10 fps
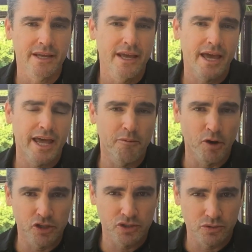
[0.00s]
and
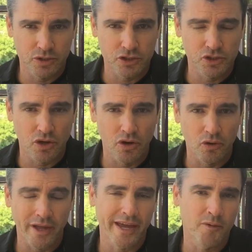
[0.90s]
emotional control,
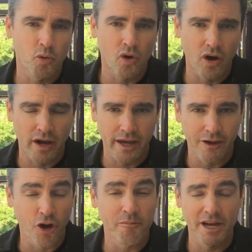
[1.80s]
and why
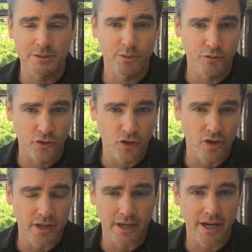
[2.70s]
I much
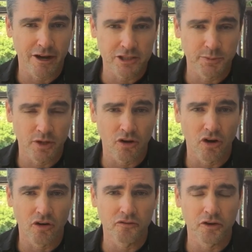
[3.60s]
prefer the encouragement
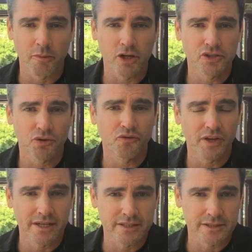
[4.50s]
of emotional
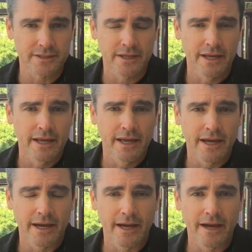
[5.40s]
fitness
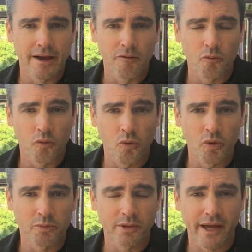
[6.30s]

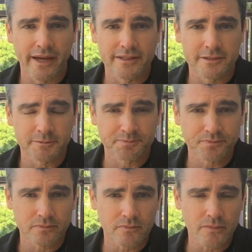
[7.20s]
with players.
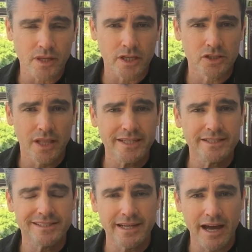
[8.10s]
So let's
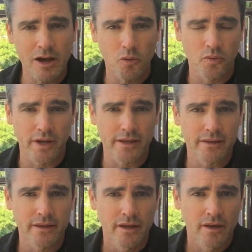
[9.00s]
start with
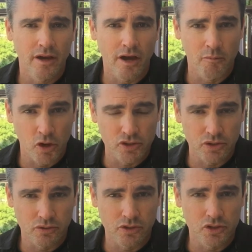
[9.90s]

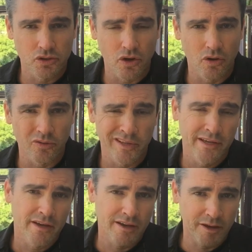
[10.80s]
emotional control.
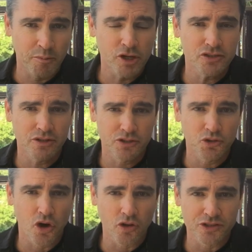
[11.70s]
Emotional
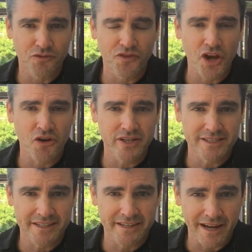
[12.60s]
control is a very
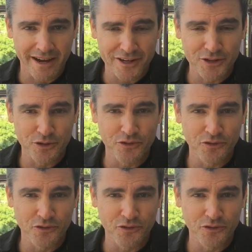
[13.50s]
seductive